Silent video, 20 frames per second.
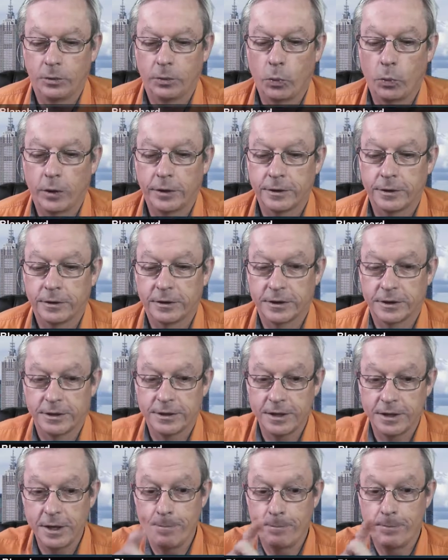want to
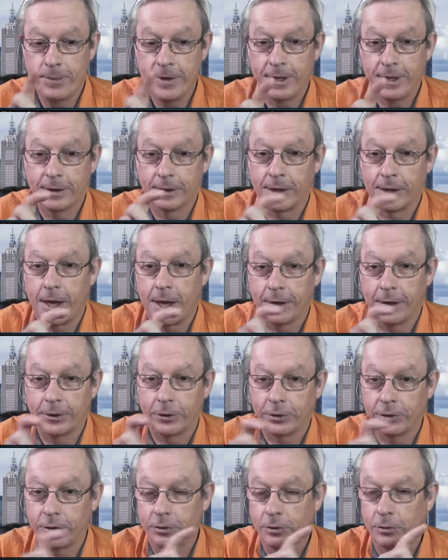see a big line
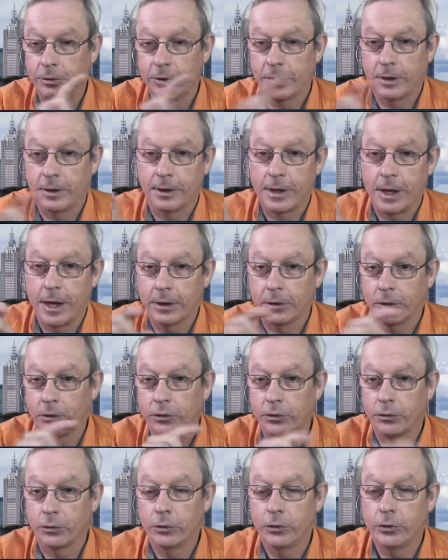on your line on
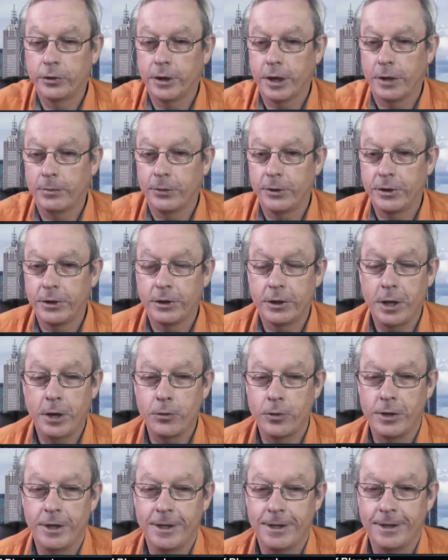your audio, but you don't
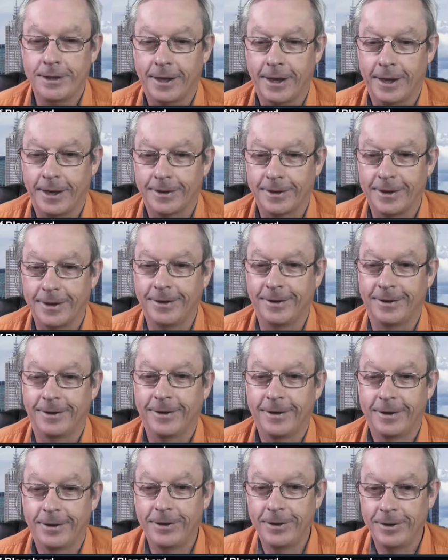need that.
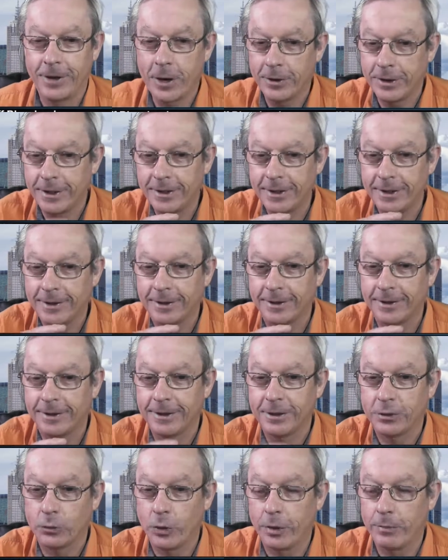No. You only need a
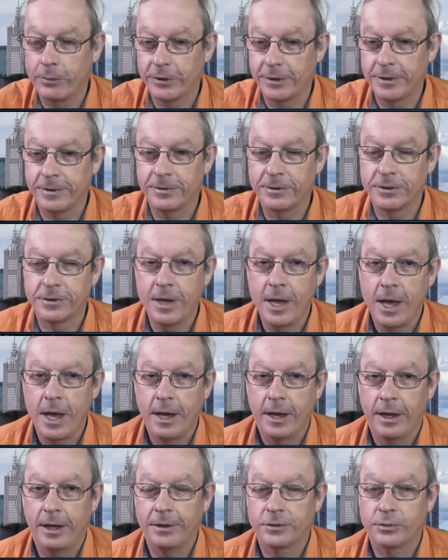little one, but
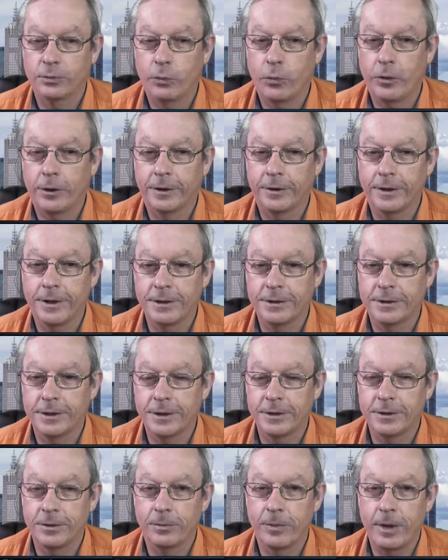it's one of these
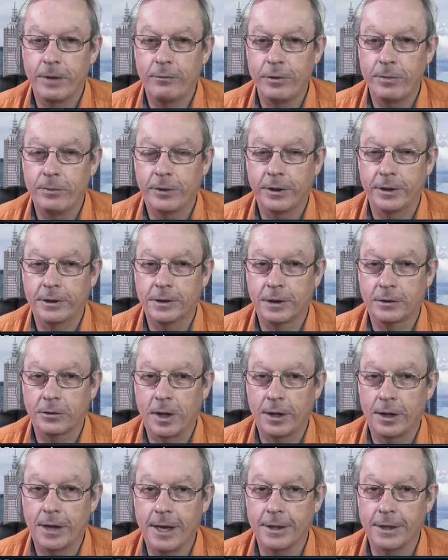things that everybody says, oh,
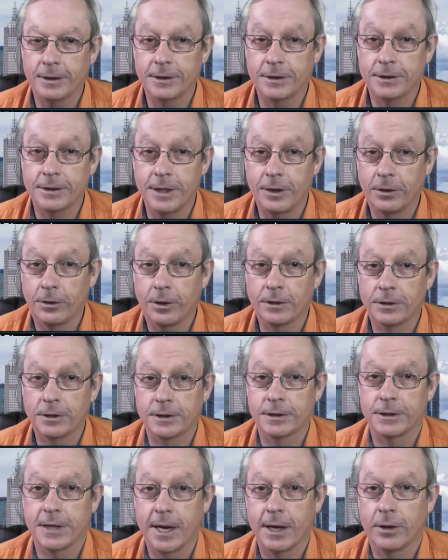I like to see a lot of
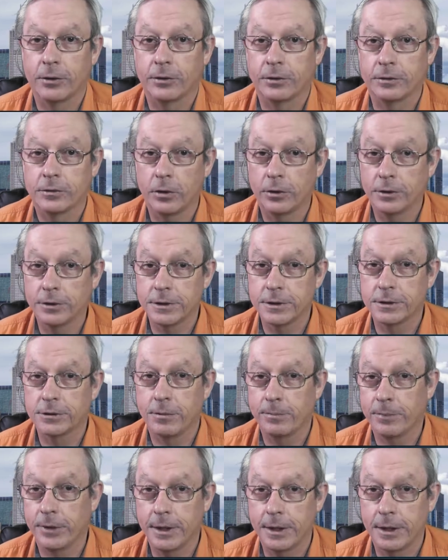sound. As long as it's
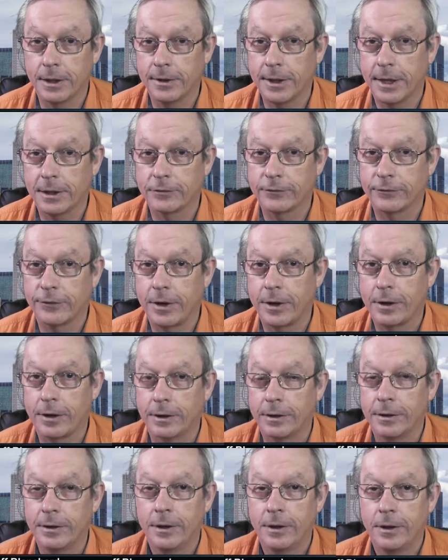not peaking, that's
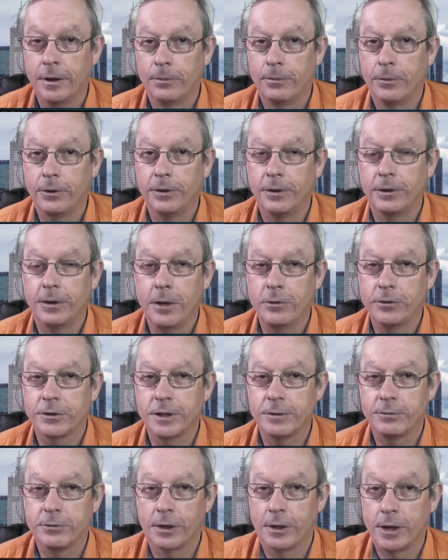fine, but you don't
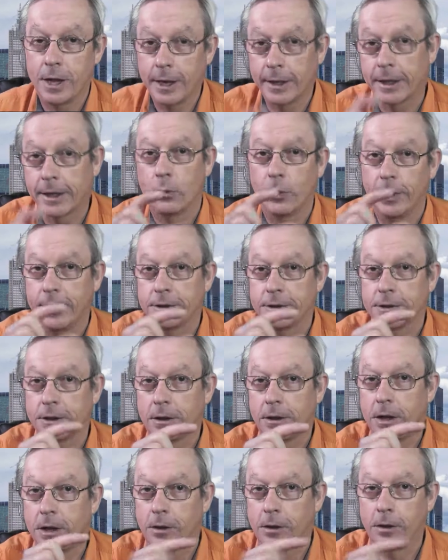seem to like it when it's a
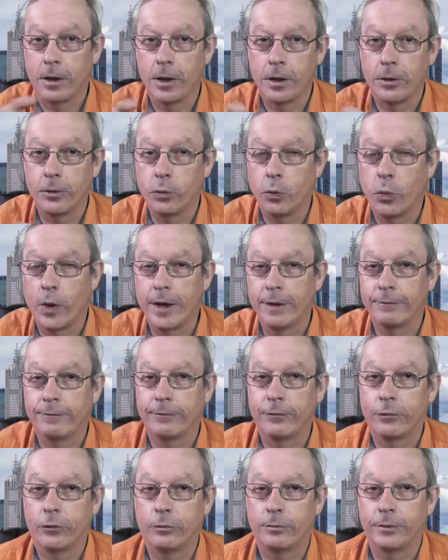low
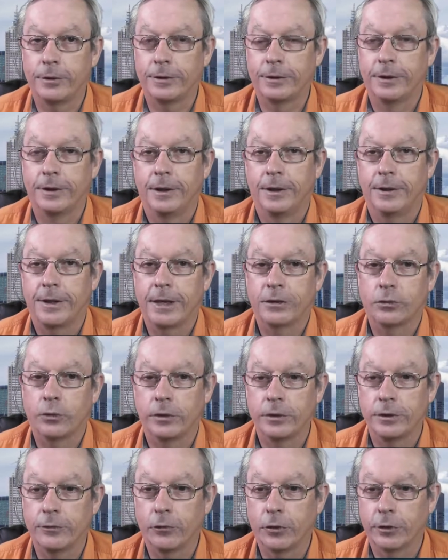waveform, but that's
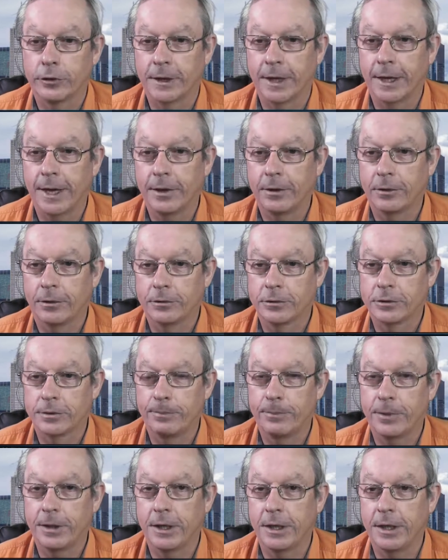what you've got to get.
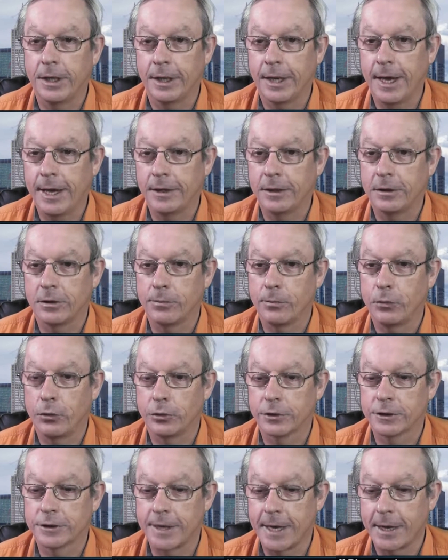The bigger you get it, the
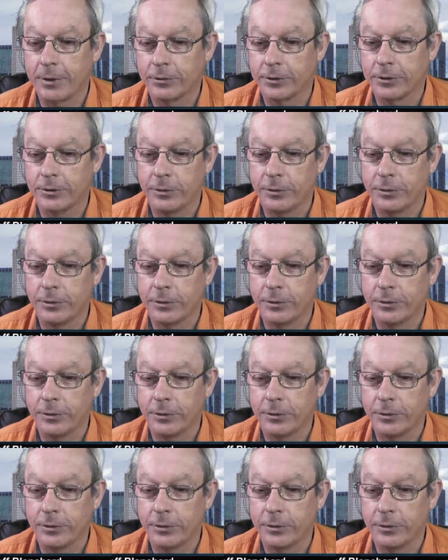more sound you